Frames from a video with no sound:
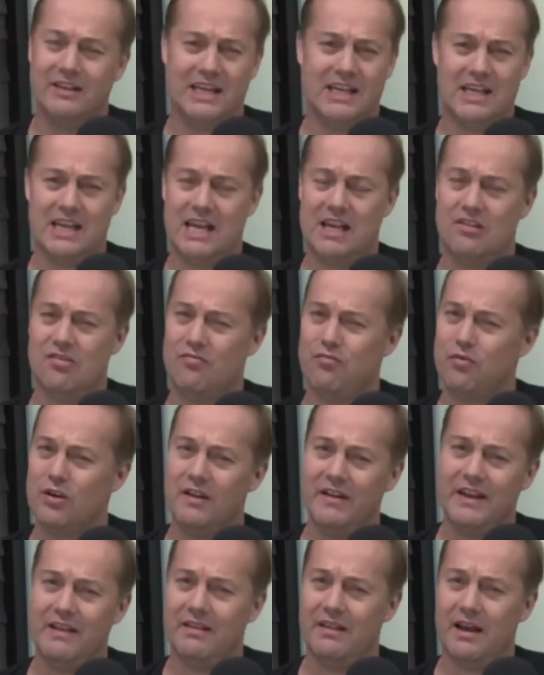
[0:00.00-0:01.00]
It's
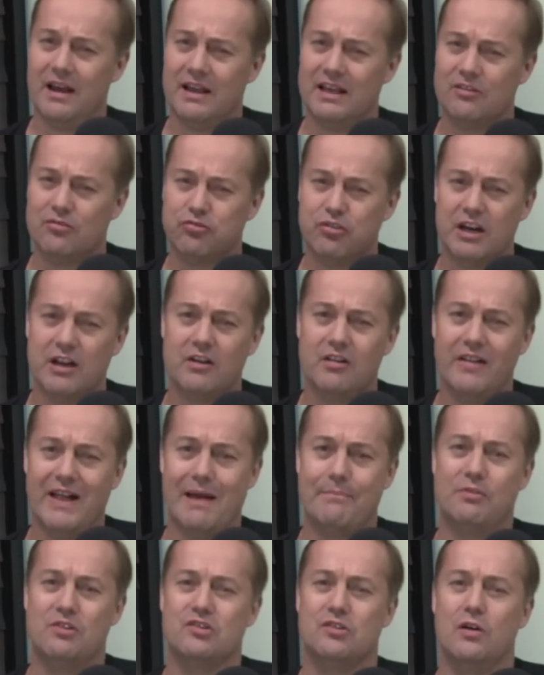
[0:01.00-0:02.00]
really a critical
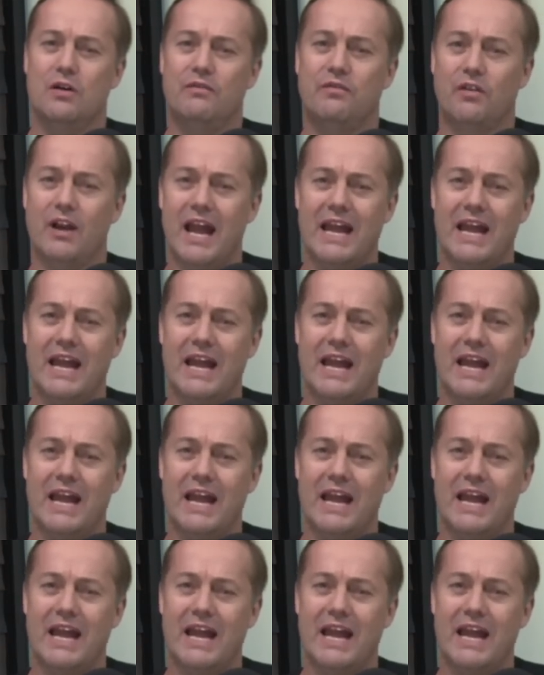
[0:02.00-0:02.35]
episode for